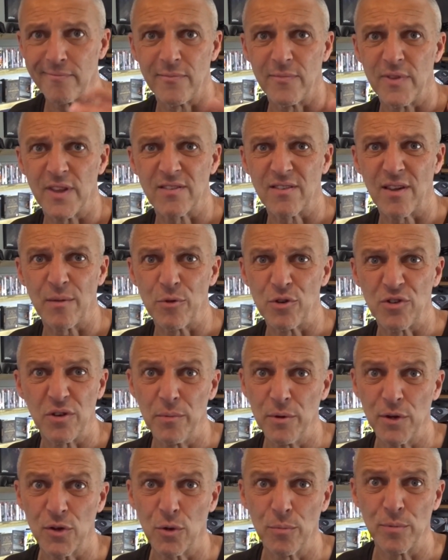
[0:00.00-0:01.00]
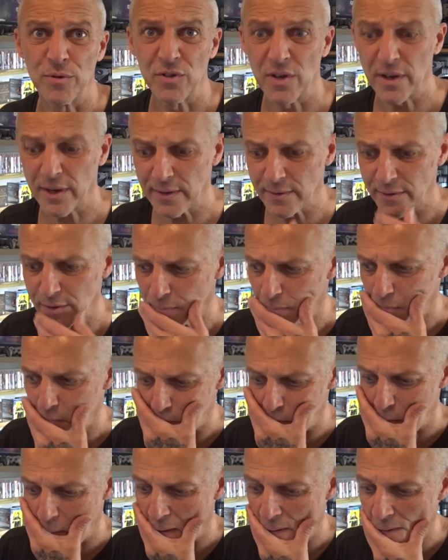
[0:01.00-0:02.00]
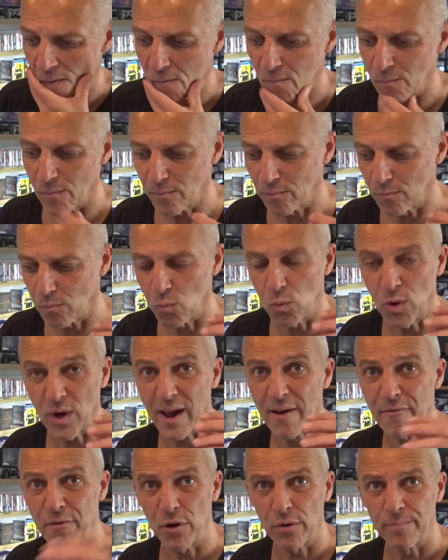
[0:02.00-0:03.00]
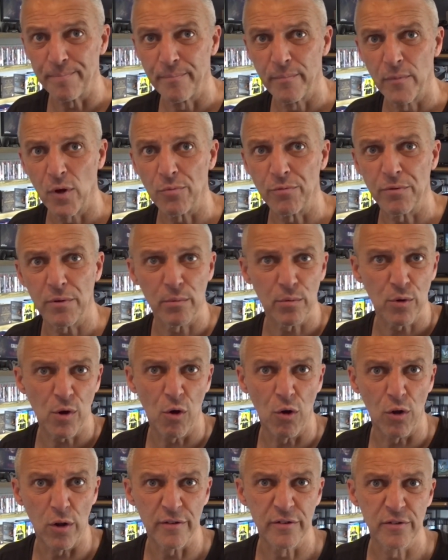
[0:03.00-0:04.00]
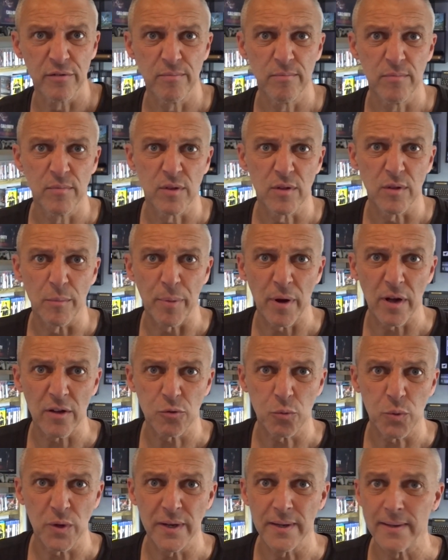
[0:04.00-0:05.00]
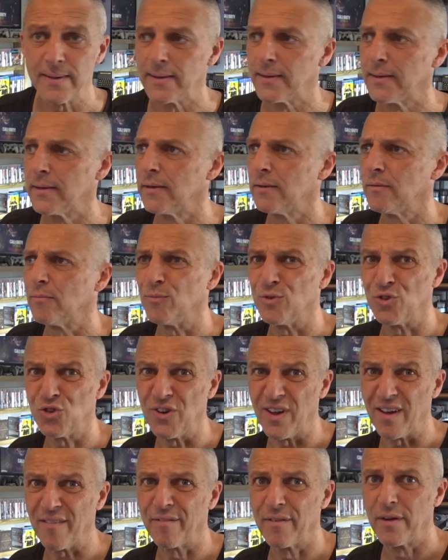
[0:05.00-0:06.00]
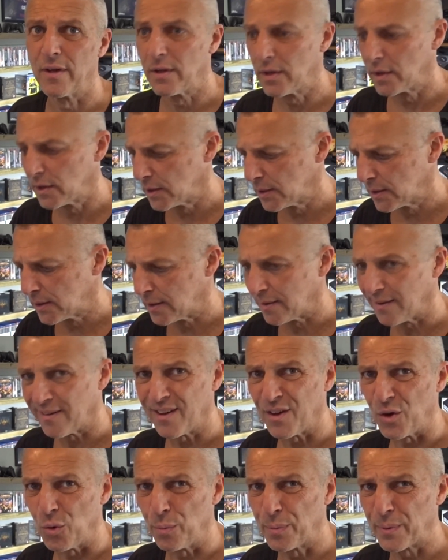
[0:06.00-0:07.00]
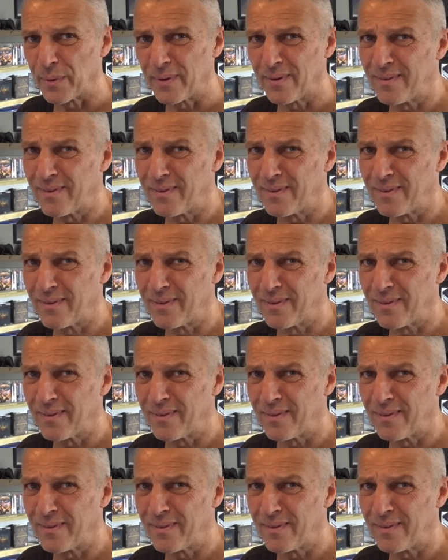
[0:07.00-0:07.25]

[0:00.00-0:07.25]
next time you see me in a couple of seconds, we'll carry on. Hopefully we've got all the parts we need. We should have, I hope.